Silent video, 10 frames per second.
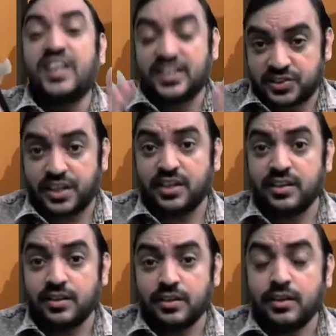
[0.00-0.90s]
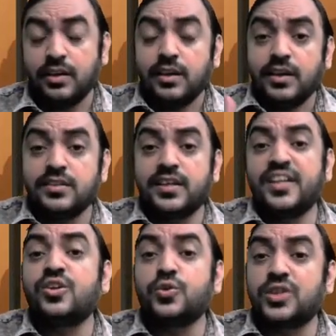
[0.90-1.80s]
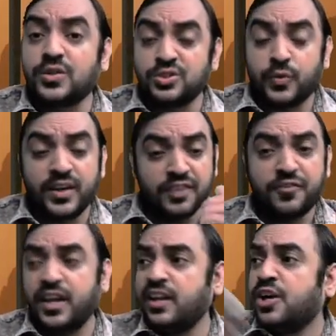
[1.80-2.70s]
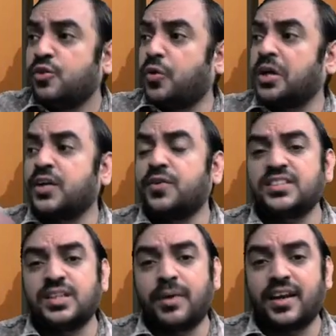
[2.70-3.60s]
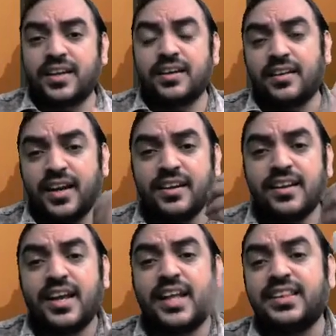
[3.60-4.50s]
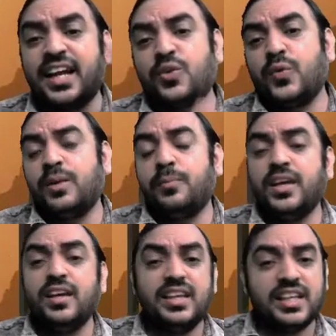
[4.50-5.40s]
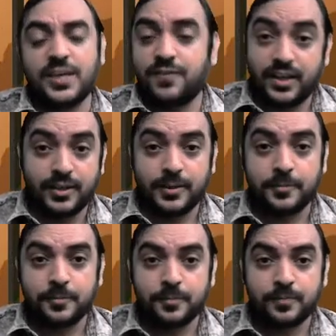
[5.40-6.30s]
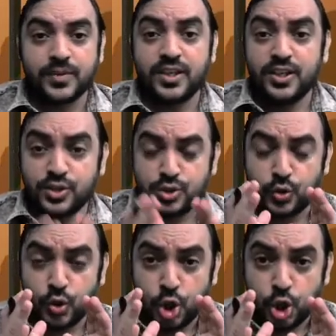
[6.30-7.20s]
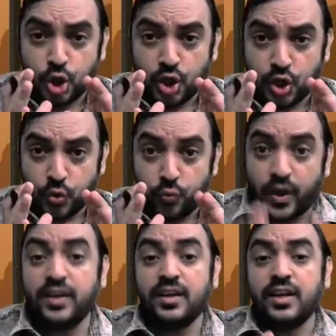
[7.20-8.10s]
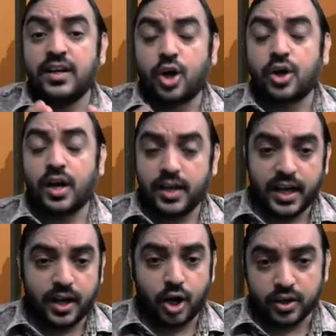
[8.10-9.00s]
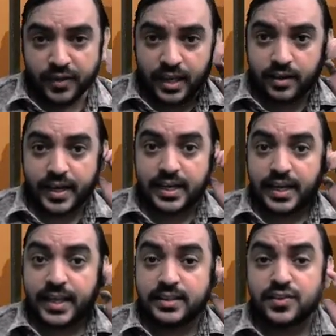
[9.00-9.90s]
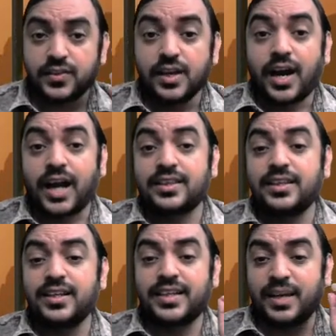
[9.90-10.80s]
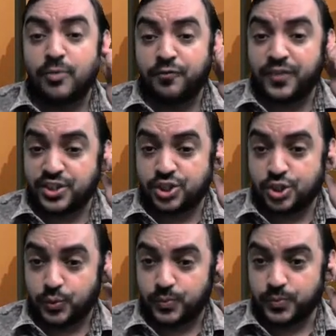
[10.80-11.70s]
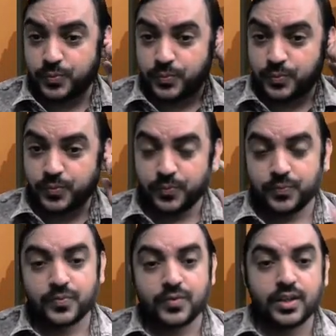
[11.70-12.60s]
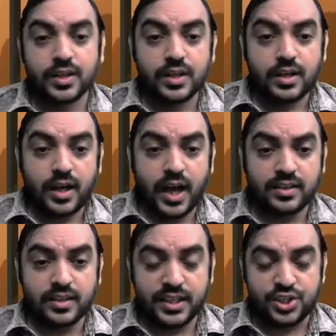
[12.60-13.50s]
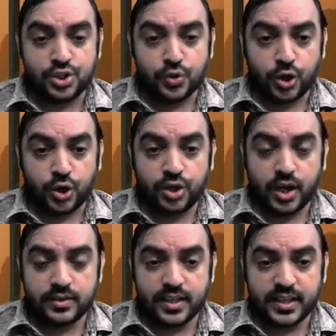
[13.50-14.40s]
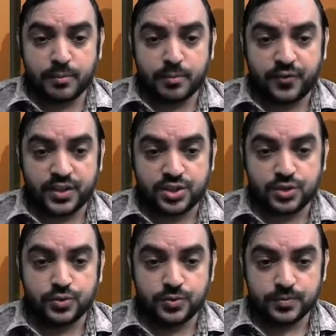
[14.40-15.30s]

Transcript: let's say, in the year 2025, whatever is the market rate and that will be given. So, when or, or we can write like this, at the time of issue, at issue or at the time of issue,